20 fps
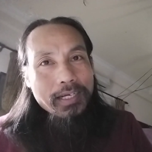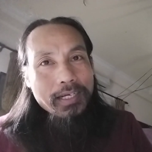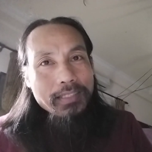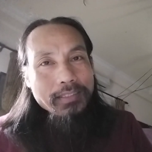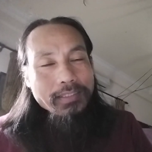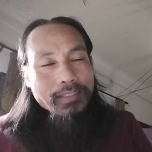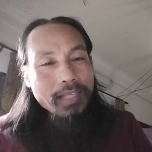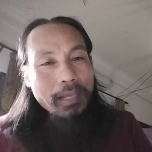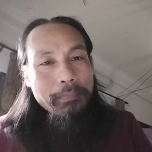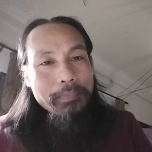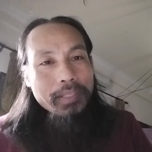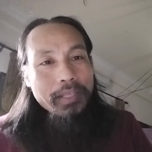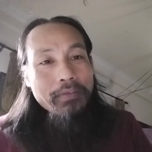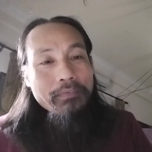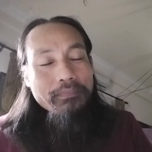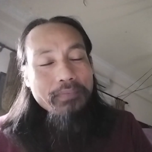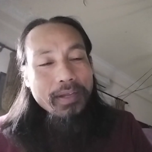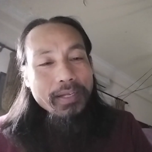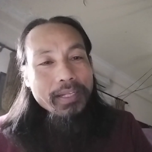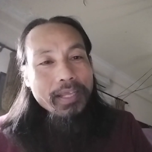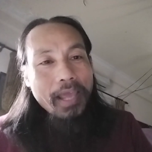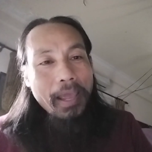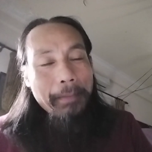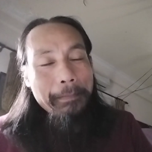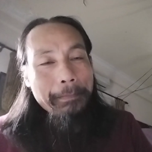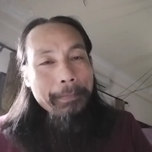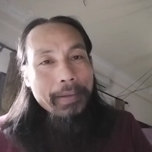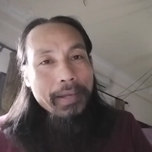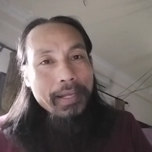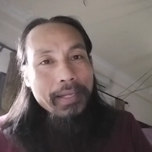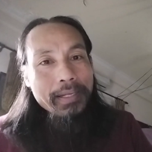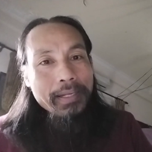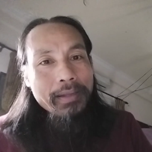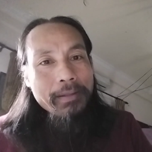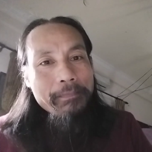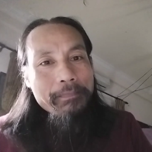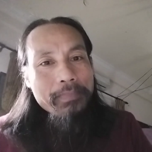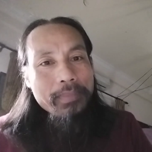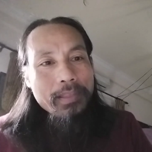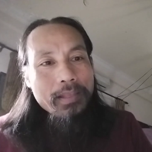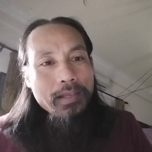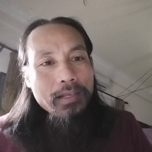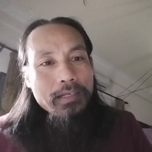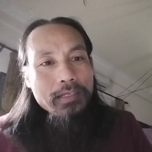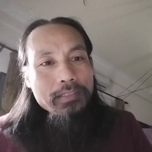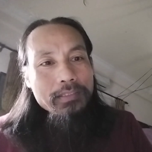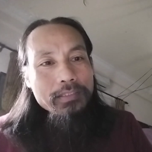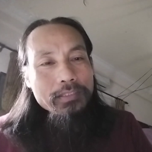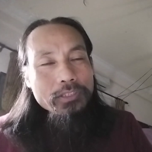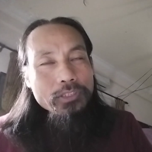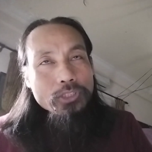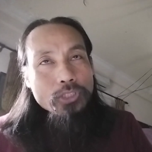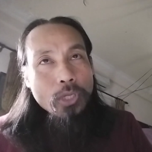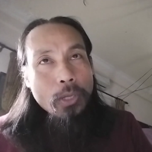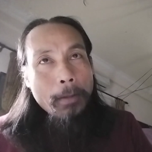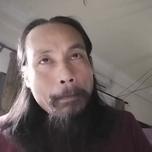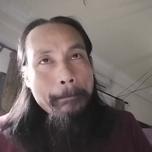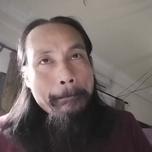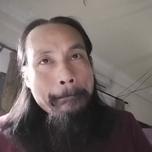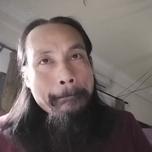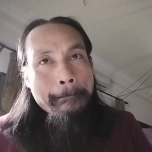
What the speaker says: something funny happened. So